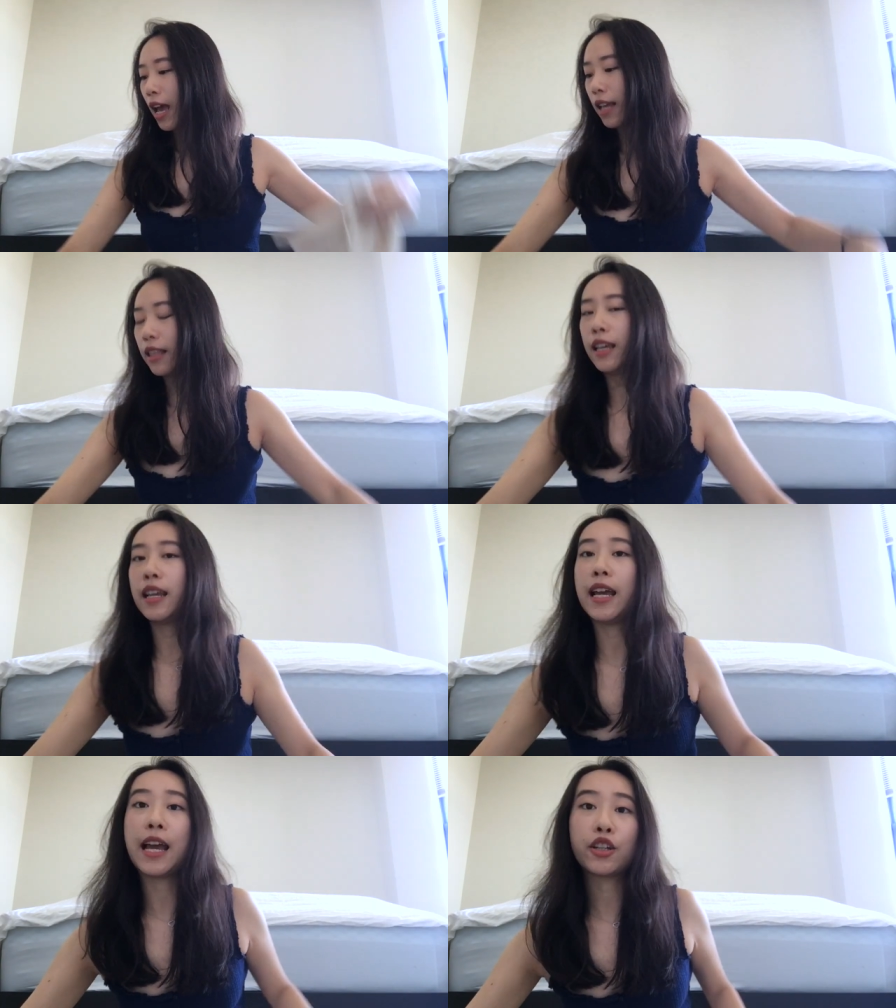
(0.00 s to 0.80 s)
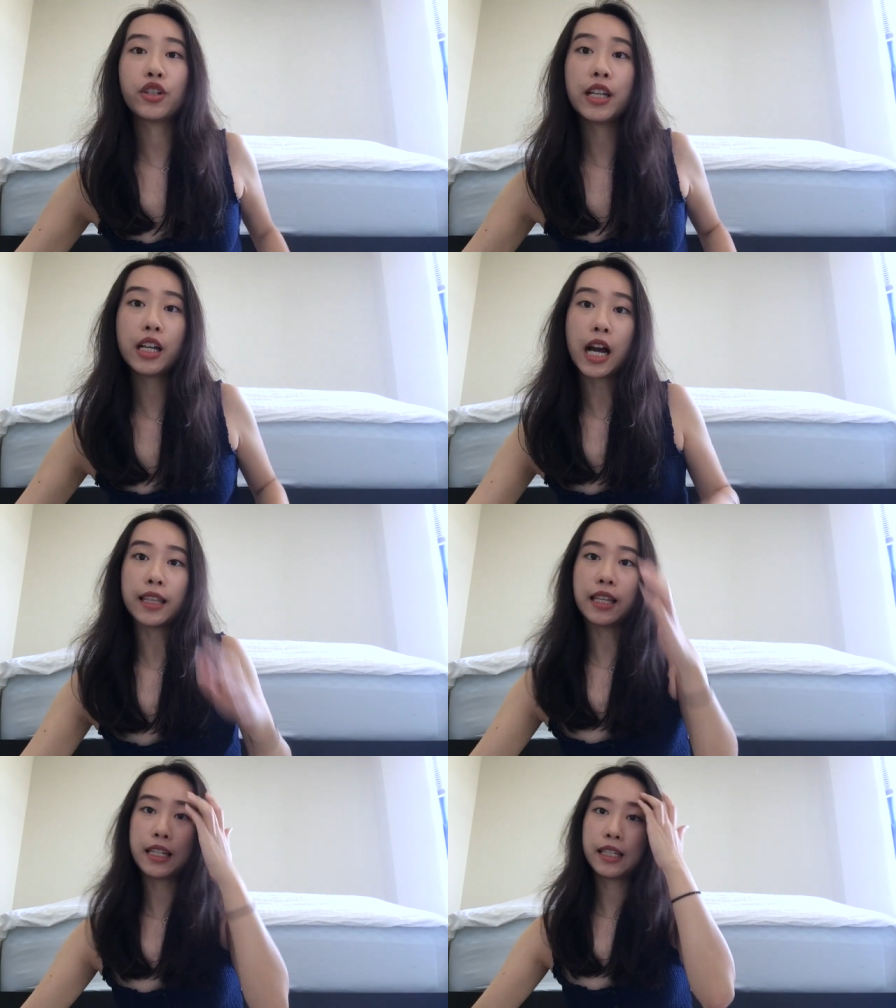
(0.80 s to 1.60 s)
And then I actually
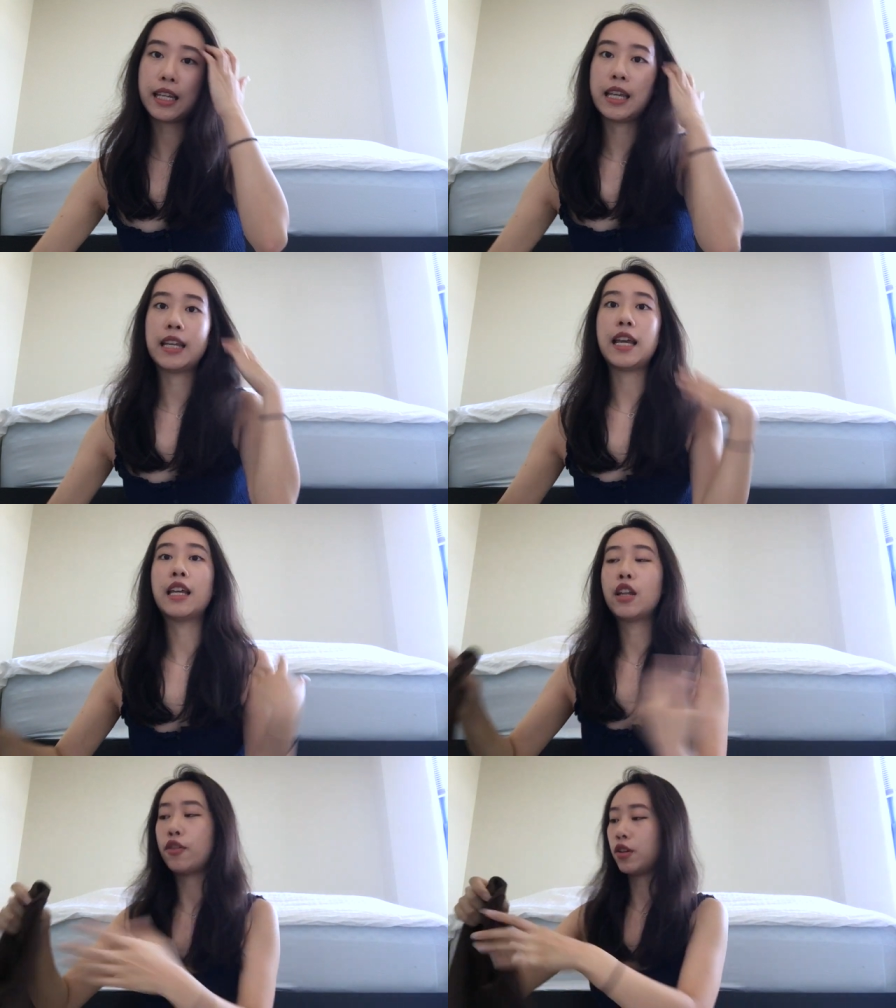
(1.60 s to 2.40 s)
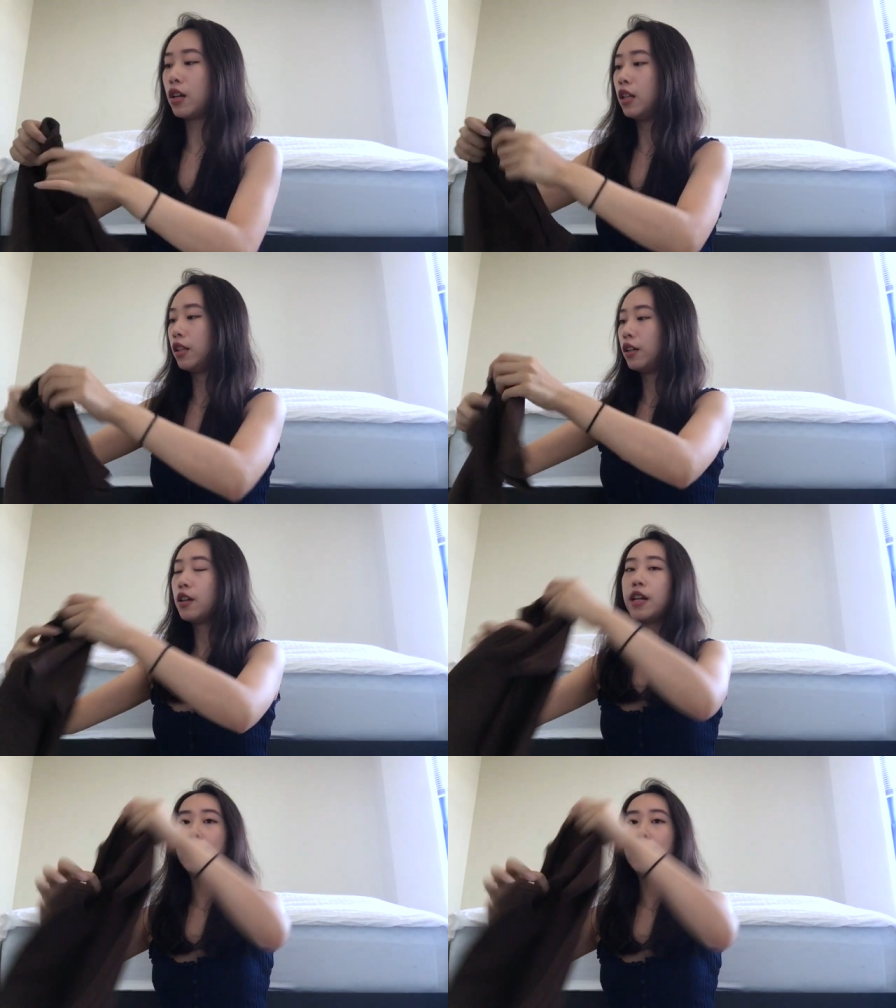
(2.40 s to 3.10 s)
got this in another color,